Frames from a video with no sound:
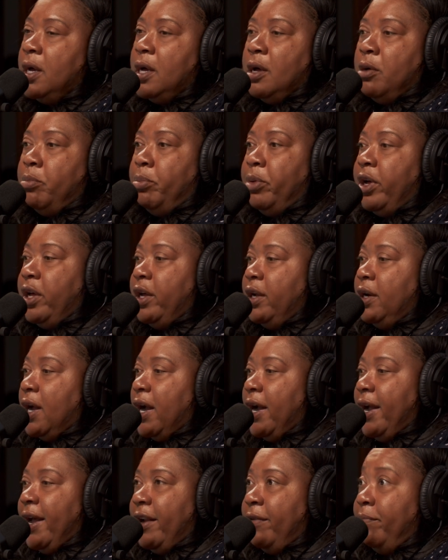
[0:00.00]
Wow. But
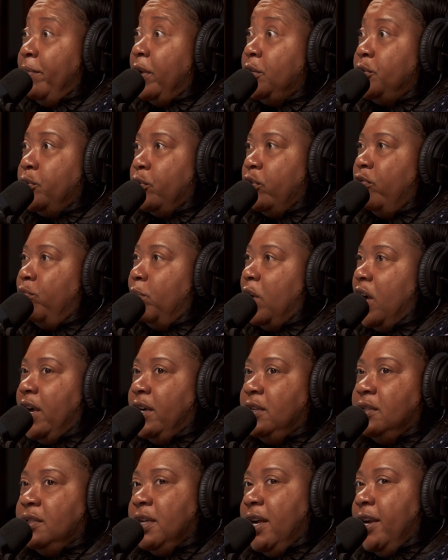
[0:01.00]
I had a mentor of
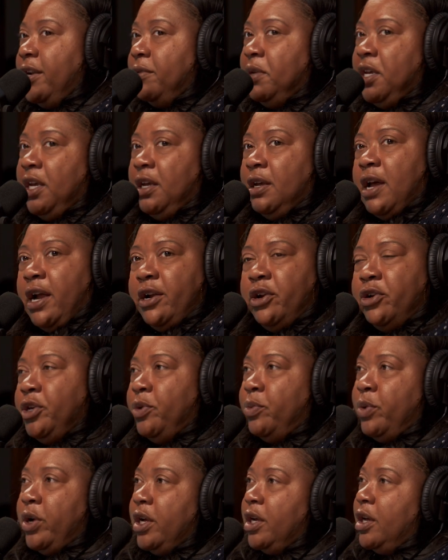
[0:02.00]
mine say to me, I know
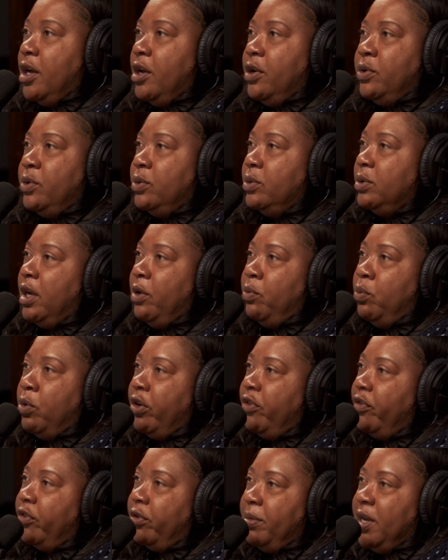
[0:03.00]
you want to go and
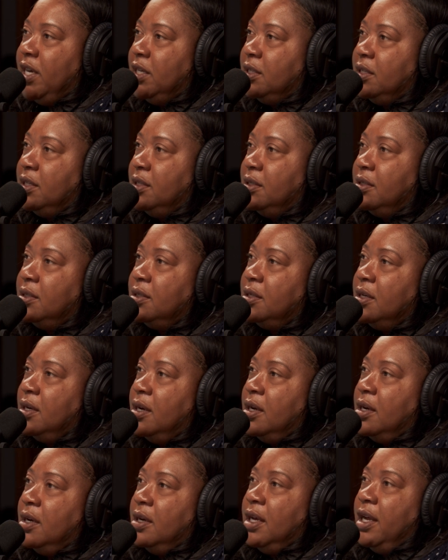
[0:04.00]
work for Macy's
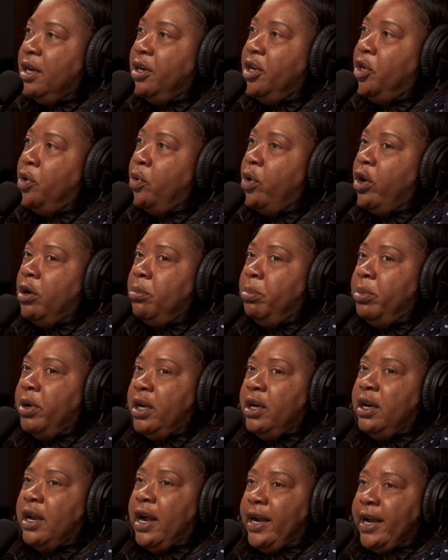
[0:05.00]
in New York,
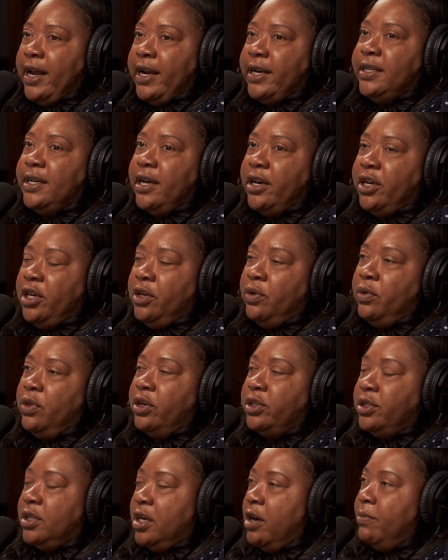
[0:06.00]
but I got to tell you,
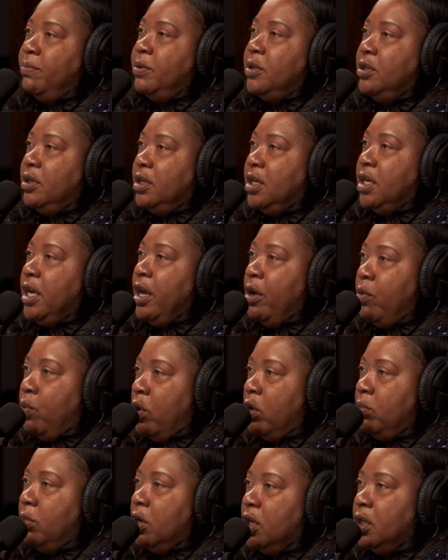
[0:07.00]
there's an opportunity at
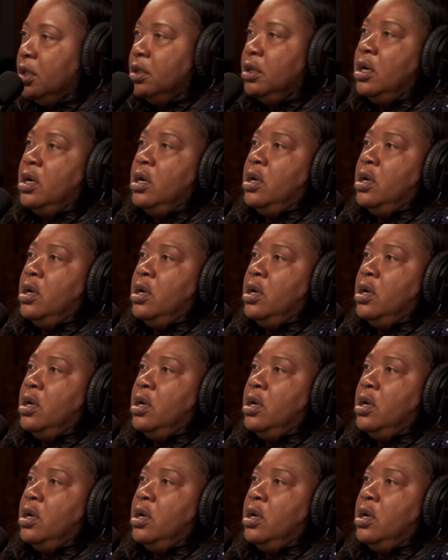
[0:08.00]
Walmart.